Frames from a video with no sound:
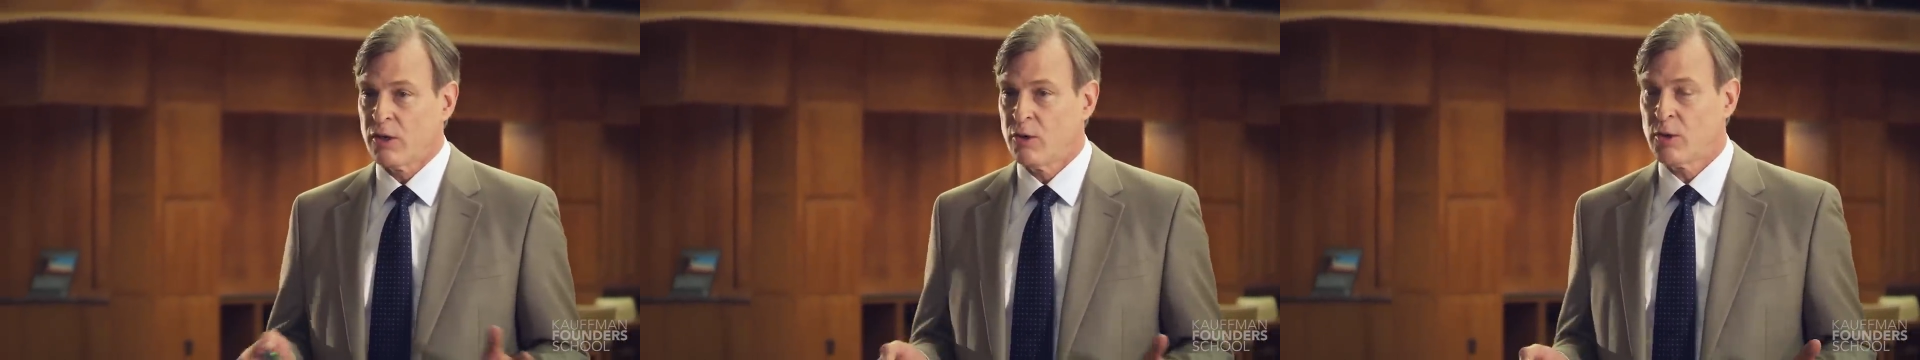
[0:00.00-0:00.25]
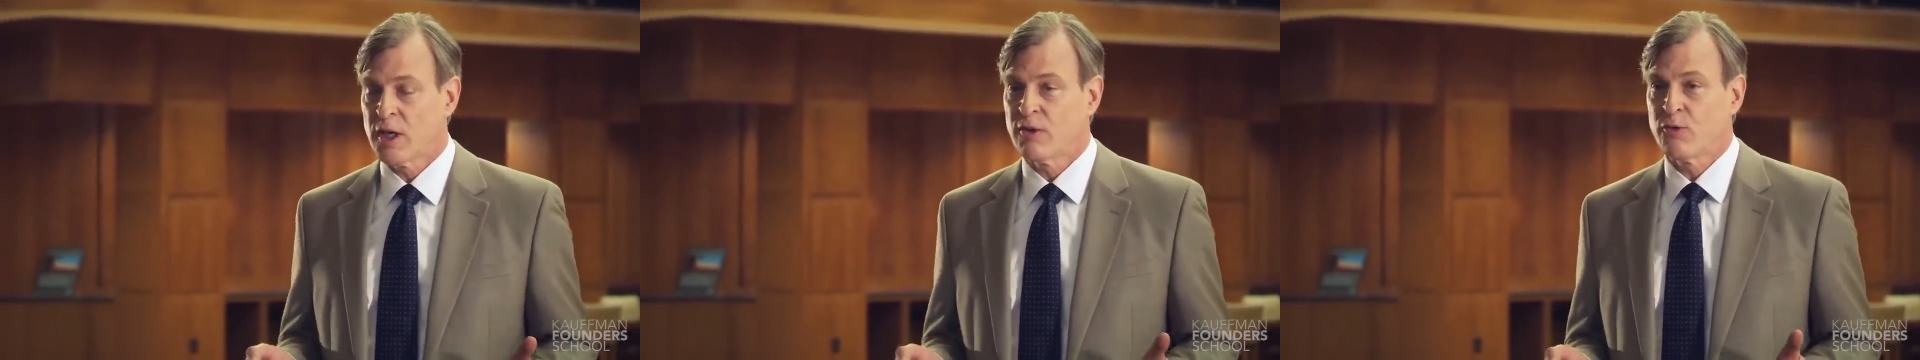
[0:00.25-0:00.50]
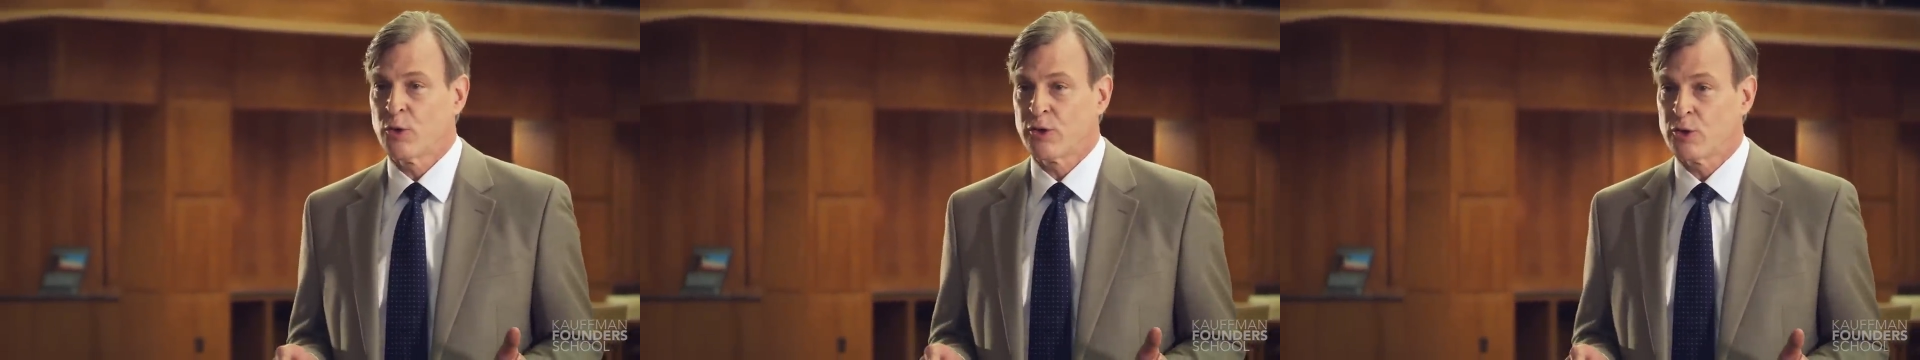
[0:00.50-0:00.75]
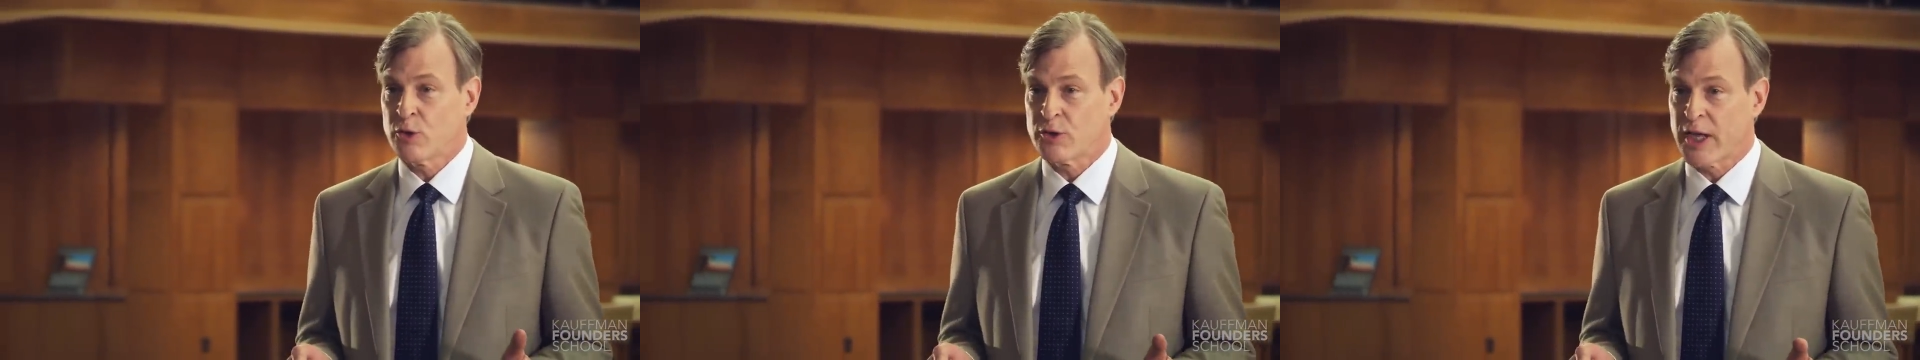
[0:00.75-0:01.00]
You can't afford
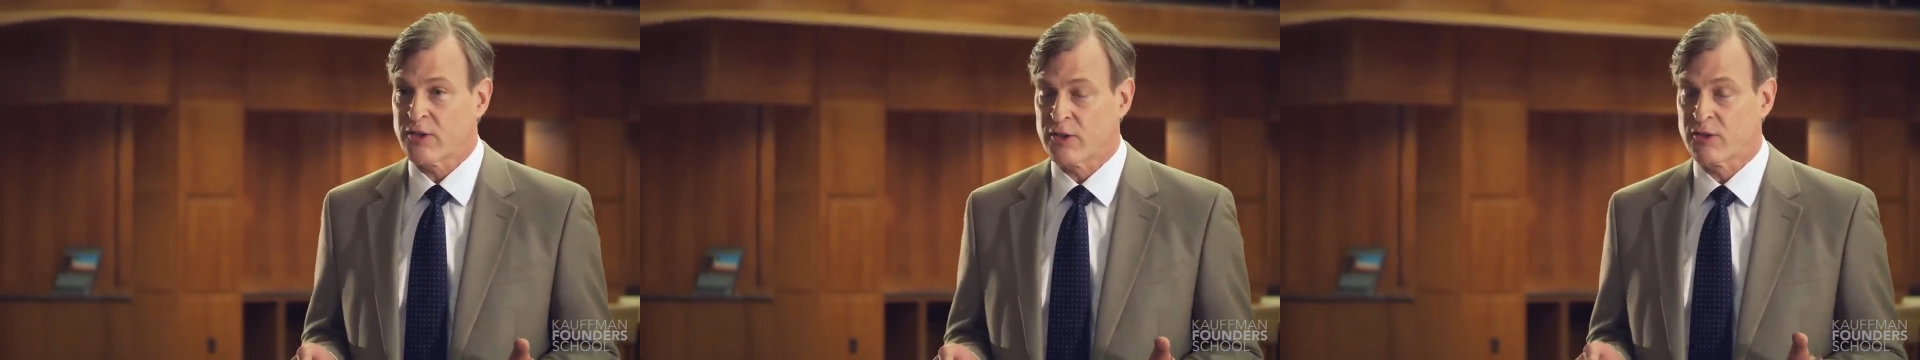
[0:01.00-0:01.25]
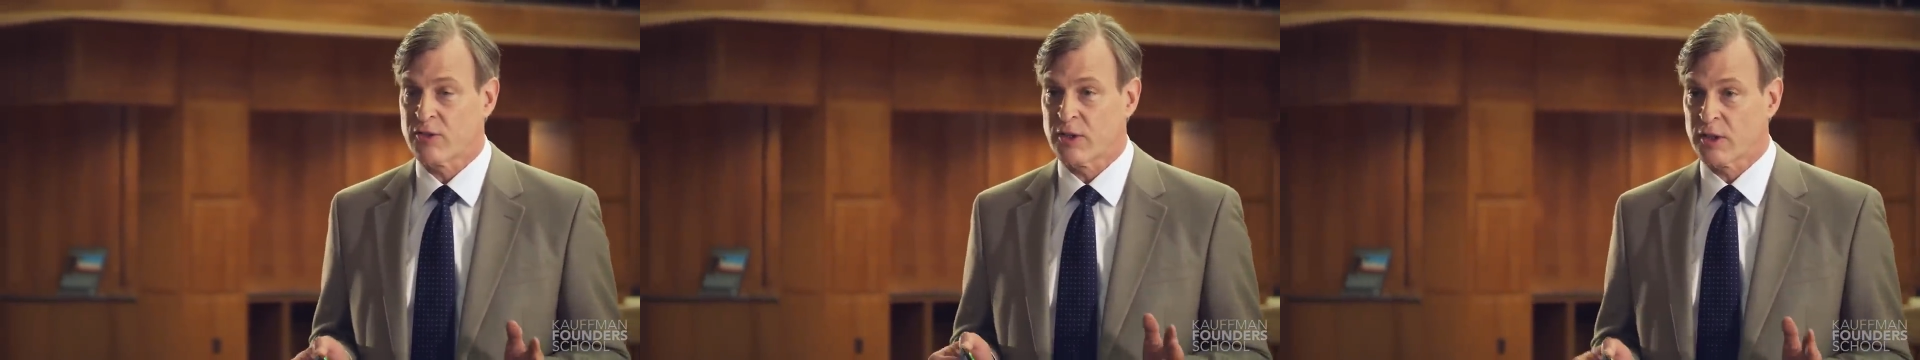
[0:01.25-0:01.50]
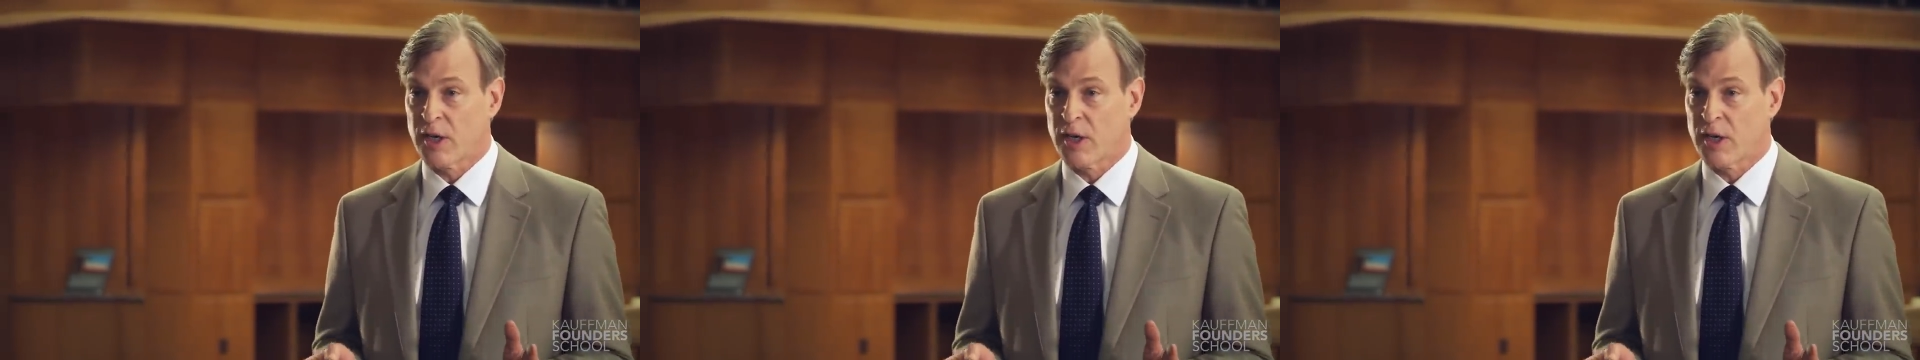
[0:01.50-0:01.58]
to lose assets in a